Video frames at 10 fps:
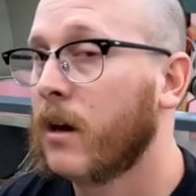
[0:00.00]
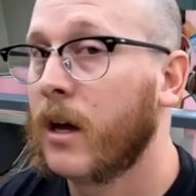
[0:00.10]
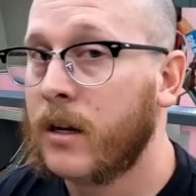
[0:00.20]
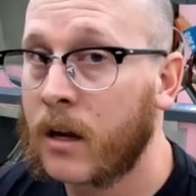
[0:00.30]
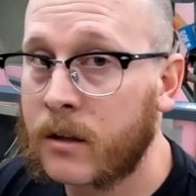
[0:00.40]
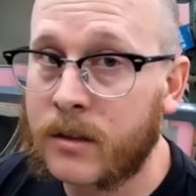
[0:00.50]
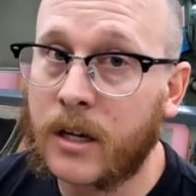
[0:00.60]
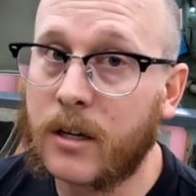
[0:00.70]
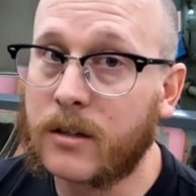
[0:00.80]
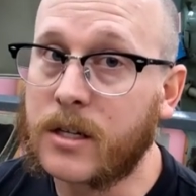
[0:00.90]
And the other
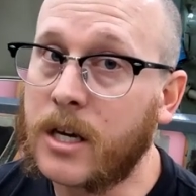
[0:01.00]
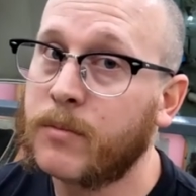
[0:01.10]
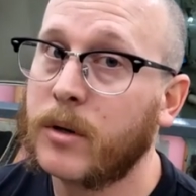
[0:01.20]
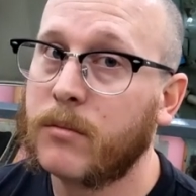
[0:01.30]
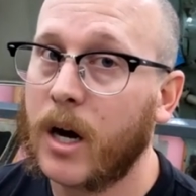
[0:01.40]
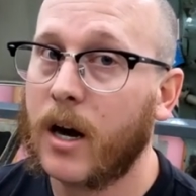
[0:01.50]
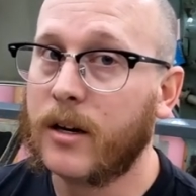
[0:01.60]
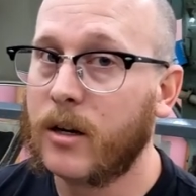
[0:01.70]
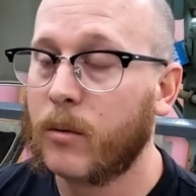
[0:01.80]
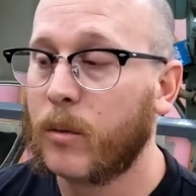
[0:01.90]
thing to keep in
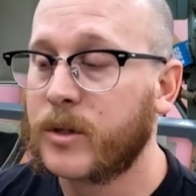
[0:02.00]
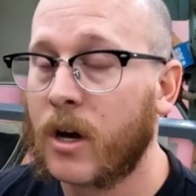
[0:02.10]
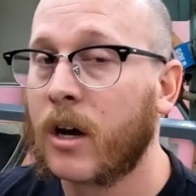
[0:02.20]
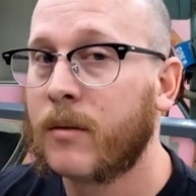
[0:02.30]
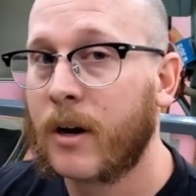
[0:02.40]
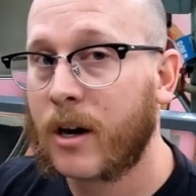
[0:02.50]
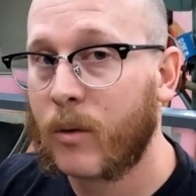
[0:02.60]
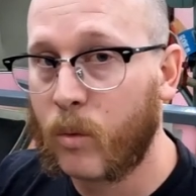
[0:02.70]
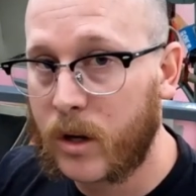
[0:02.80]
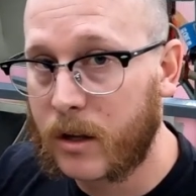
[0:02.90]
mind, you know, when we're talking about
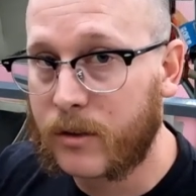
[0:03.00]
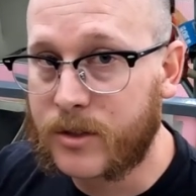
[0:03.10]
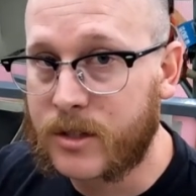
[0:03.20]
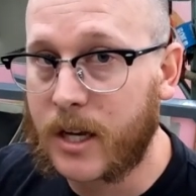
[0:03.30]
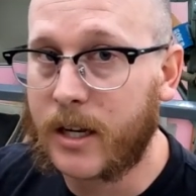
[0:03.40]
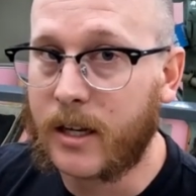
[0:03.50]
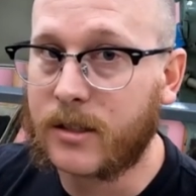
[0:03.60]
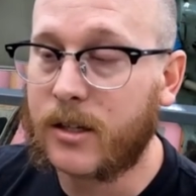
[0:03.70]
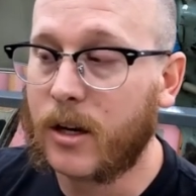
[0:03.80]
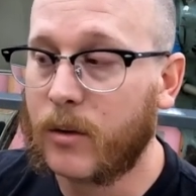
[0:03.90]
our weld
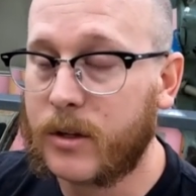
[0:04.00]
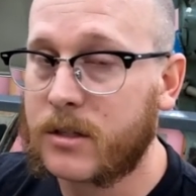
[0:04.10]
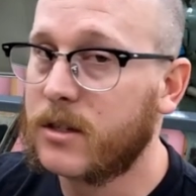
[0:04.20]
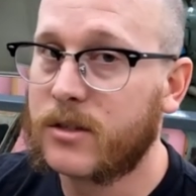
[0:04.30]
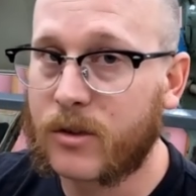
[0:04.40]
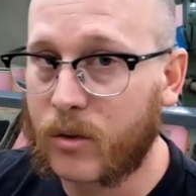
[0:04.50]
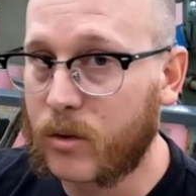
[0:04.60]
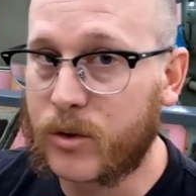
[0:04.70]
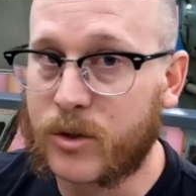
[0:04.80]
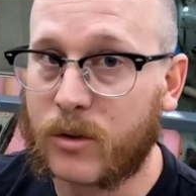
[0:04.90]
settings, you know, this is
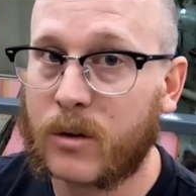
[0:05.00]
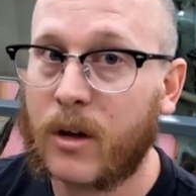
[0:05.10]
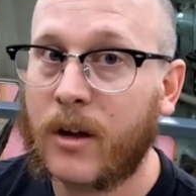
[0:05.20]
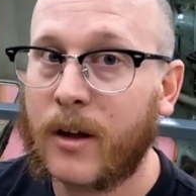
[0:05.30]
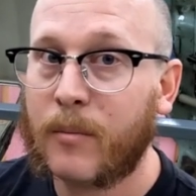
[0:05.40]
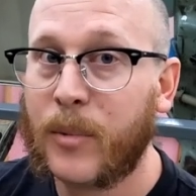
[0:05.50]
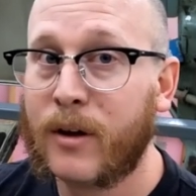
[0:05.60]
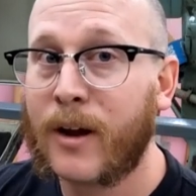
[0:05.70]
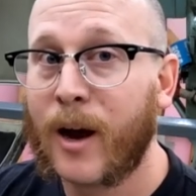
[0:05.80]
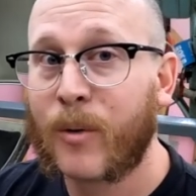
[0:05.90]
crucial
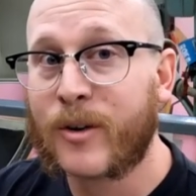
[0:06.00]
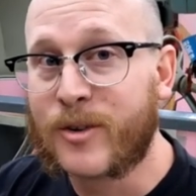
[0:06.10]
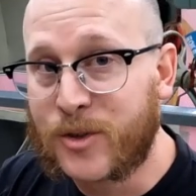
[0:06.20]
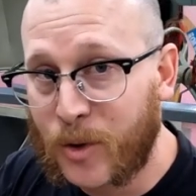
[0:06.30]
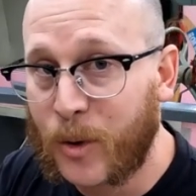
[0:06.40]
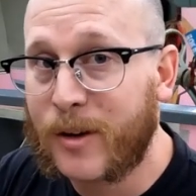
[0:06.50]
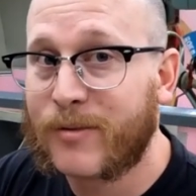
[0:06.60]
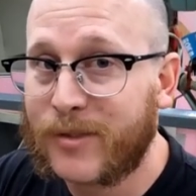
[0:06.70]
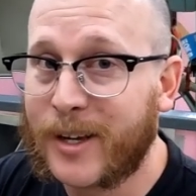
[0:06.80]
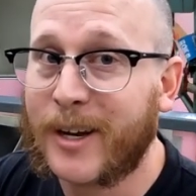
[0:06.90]
but our joint
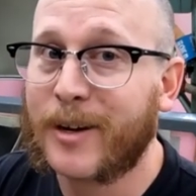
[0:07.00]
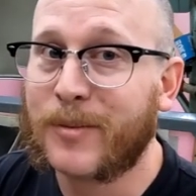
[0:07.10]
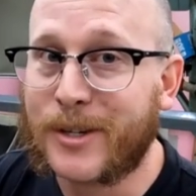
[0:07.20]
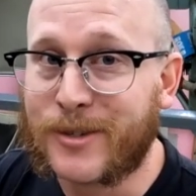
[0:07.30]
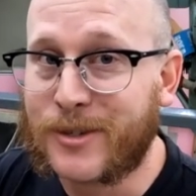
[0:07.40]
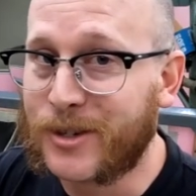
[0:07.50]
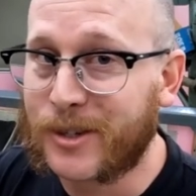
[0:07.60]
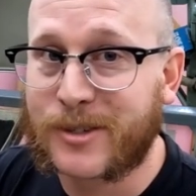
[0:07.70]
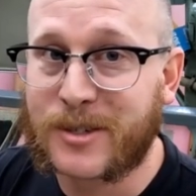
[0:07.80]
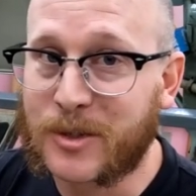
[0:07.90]
fit up is
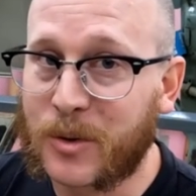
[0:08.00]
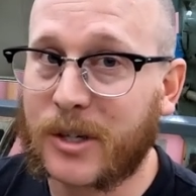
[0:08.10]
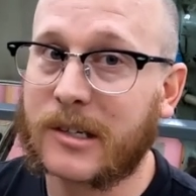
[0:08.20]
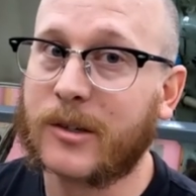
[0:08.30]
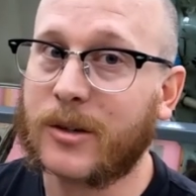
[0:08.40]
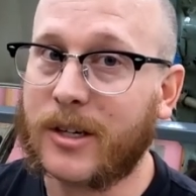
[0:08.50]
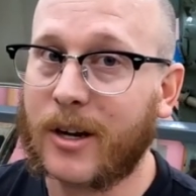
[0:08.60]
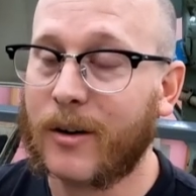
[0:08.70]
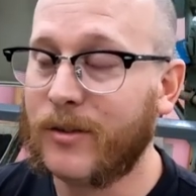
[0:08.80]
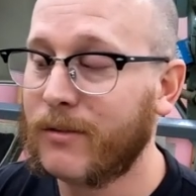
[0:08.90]
just as critical. You
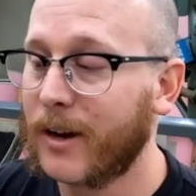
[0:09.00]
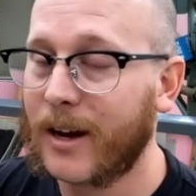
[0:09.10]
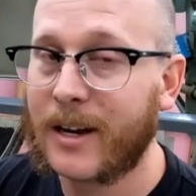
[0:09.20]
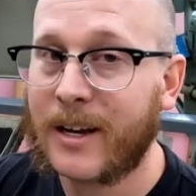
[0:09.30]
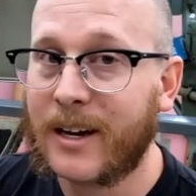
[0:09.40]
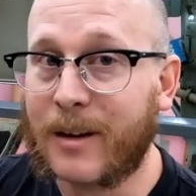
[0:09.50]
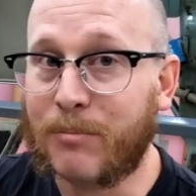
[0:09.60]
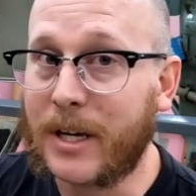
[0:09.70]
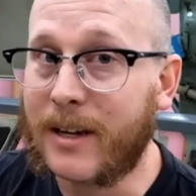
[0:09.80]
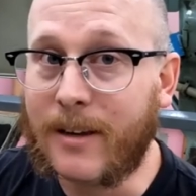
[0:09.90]
know, if you've got a
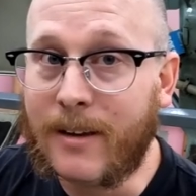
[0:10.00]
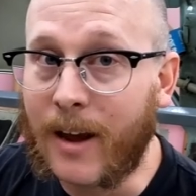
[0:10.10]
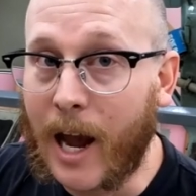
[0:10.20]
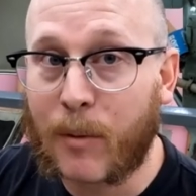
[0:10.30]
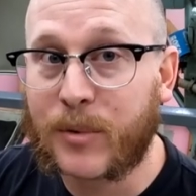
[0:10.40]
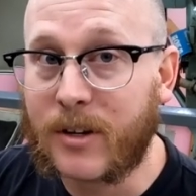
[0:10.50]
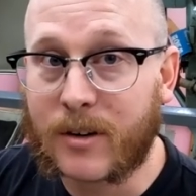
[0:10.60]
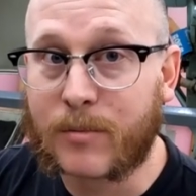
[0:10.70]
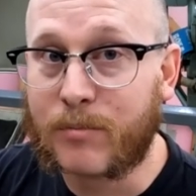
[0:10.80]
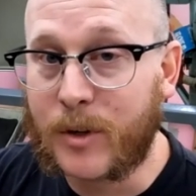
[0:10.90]
big gap in
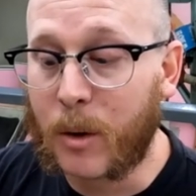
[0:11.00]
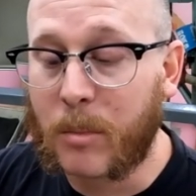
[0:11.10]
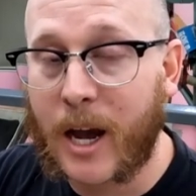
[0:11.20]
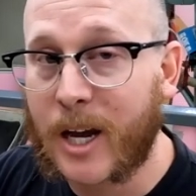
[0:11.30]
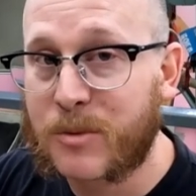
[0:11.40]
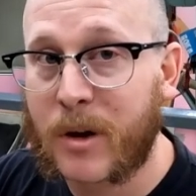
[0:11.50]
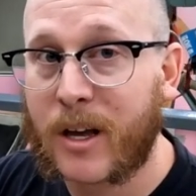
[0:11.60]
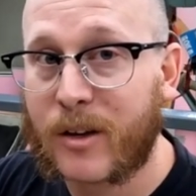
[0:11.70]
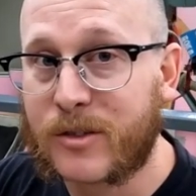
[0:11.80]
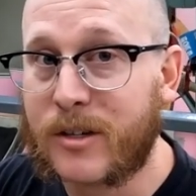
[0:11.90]
your, your patch
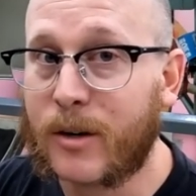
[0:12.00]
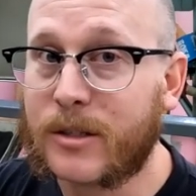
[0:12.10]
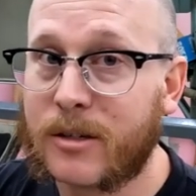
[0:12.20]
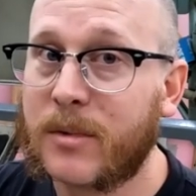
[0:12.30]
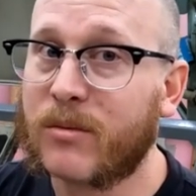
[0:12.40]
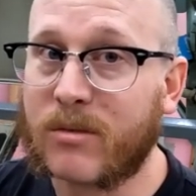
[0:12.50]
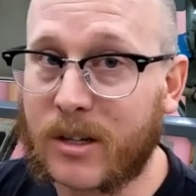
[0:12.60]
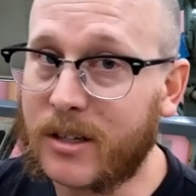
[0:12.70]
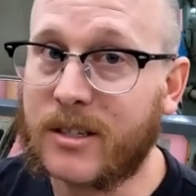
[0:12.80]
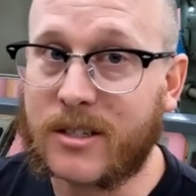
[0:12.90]
panels, you know, it's going to be
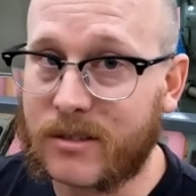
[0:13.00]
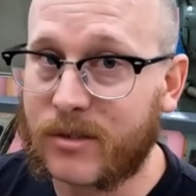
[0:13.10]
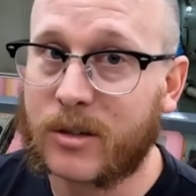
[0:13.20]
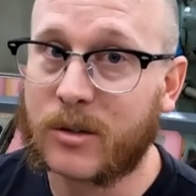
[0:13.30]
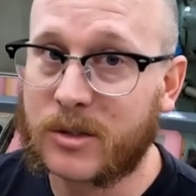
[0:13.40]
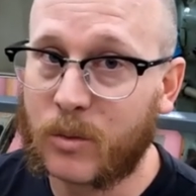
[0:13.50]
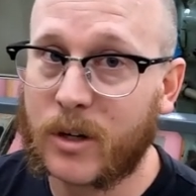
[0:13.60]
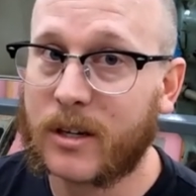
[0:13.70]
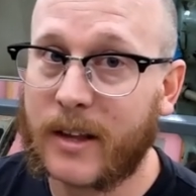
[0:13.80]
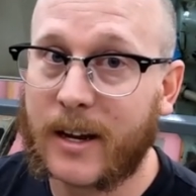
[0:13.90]
really difficult to
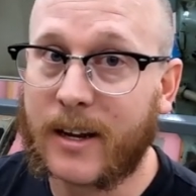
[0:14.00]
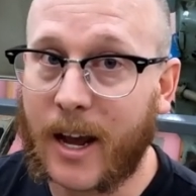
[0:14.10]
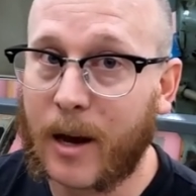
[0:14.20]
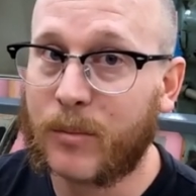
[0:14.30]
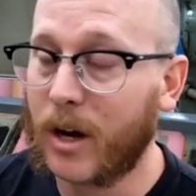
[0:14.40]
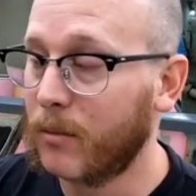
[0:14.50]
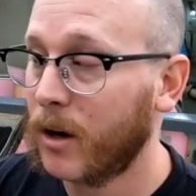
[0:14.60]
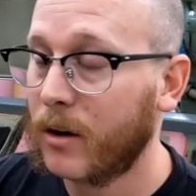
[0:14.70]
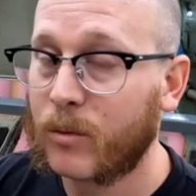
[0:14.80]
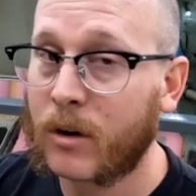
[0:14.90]
weld that gap up
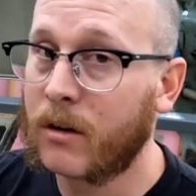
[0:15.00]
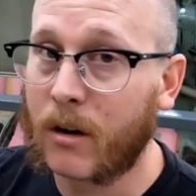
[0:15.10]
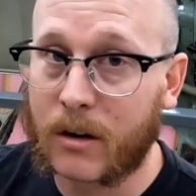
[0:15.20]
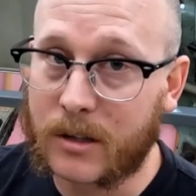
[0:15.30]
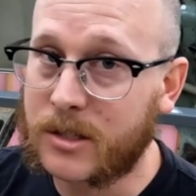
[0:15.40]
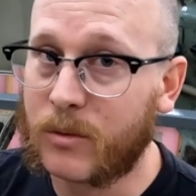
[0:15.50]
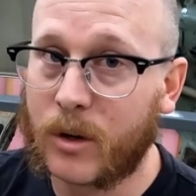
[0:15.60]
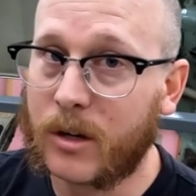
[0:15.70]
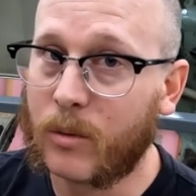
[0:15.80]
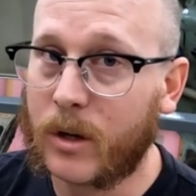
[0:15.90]
regardless of
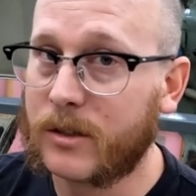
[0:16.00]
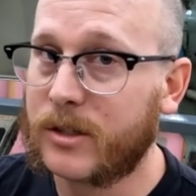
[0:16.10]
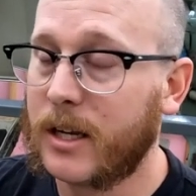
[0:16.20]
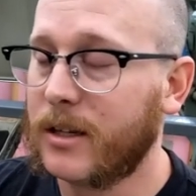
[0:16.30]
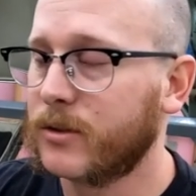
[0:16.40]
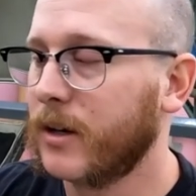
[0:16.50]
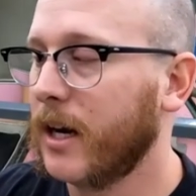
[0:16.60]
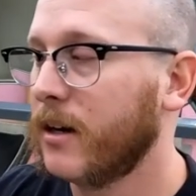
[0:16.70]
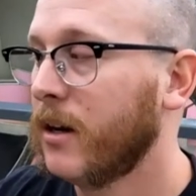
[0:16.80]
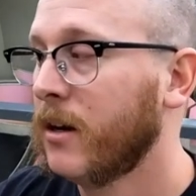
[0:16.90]
what your weld settings are at.